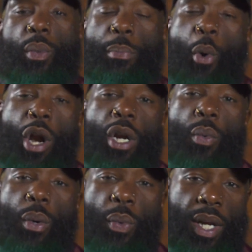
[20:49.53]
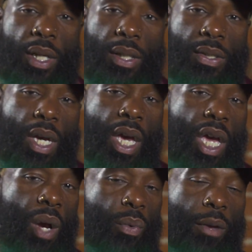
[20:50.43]
We partner with Wendy's
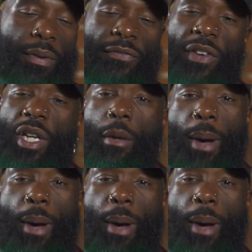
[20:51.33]
and we'll be feeding